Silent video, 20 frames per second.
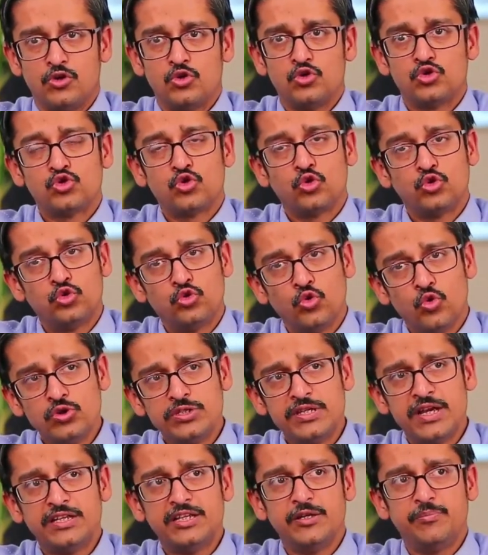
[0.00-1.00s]
So
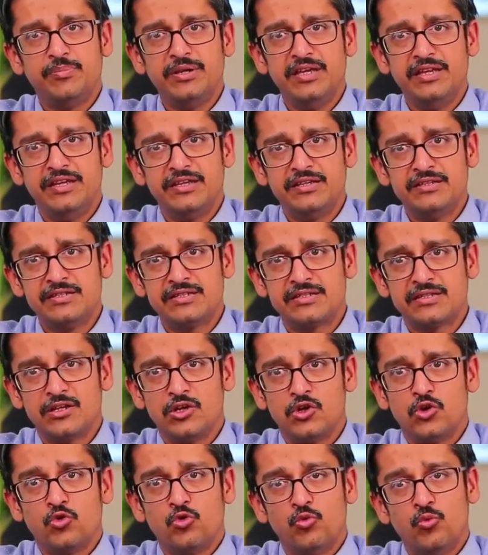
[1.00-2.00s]
those are the periods
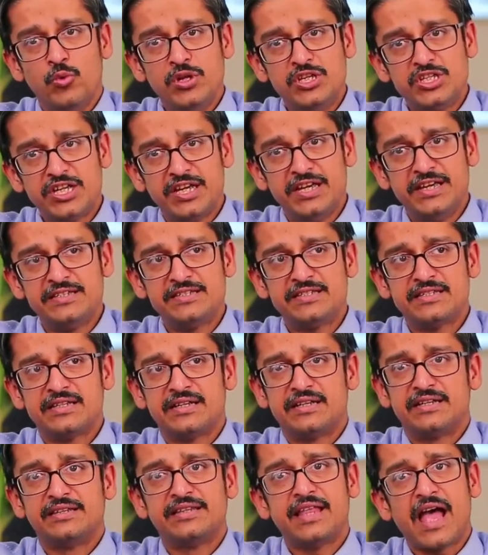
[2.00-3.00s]
which
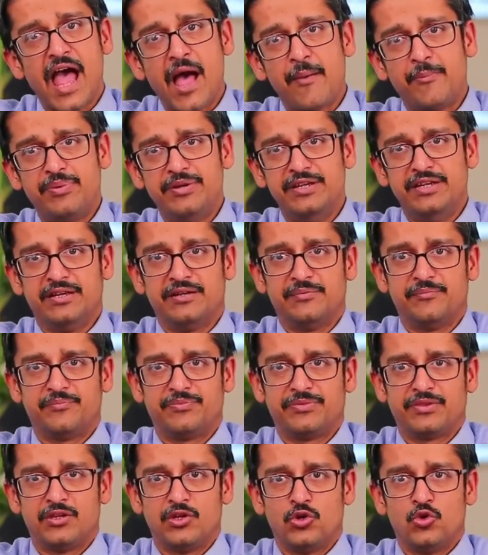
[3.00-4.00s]
is the apnea,
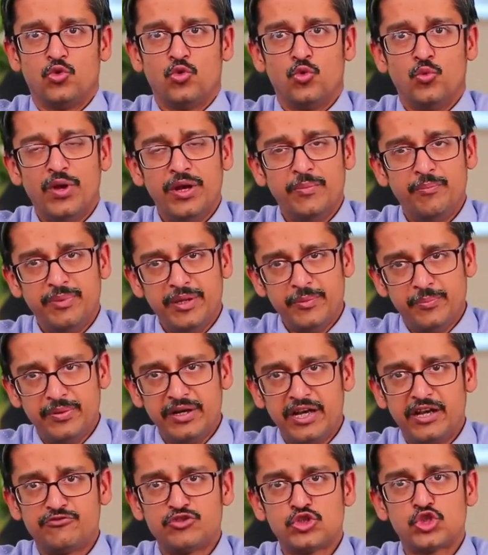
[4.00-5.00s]
when
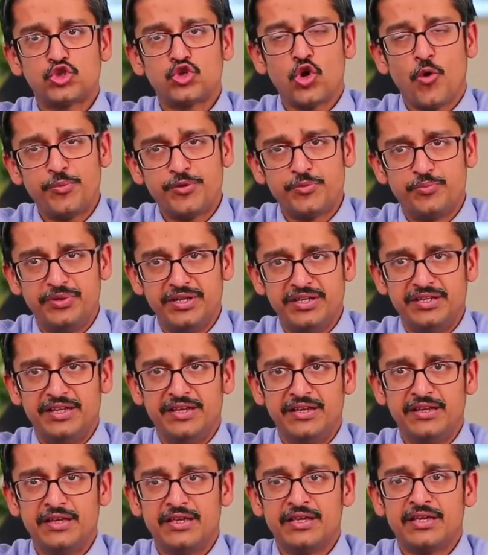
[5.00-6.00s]
people have stopped
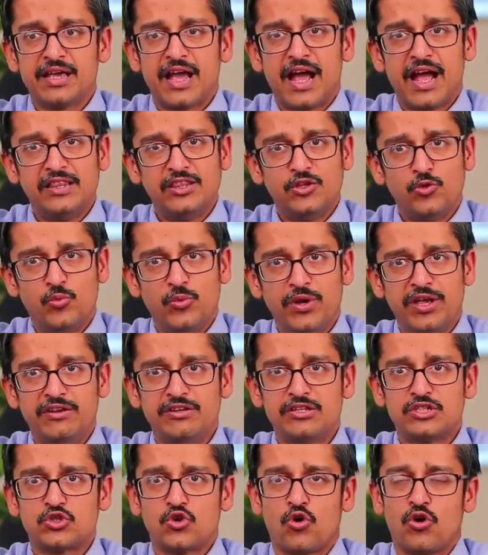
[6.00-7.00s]
breathing and the
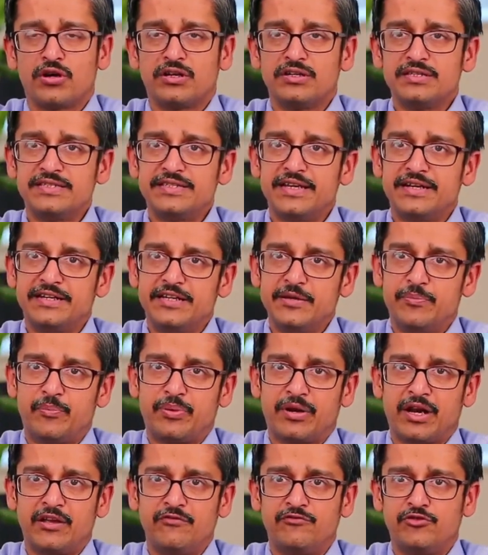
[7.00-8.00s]
various organs are
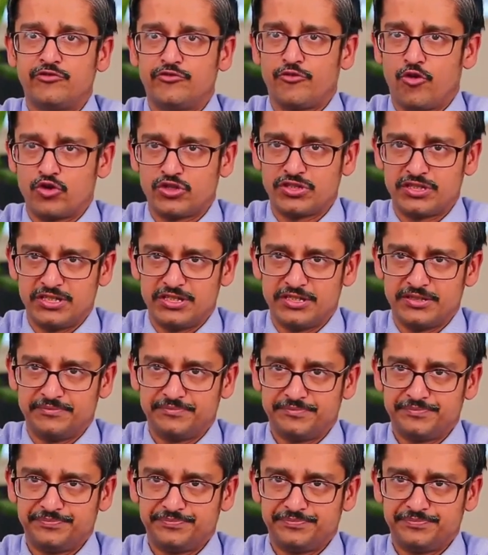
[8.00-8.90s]
deprived of oxygen,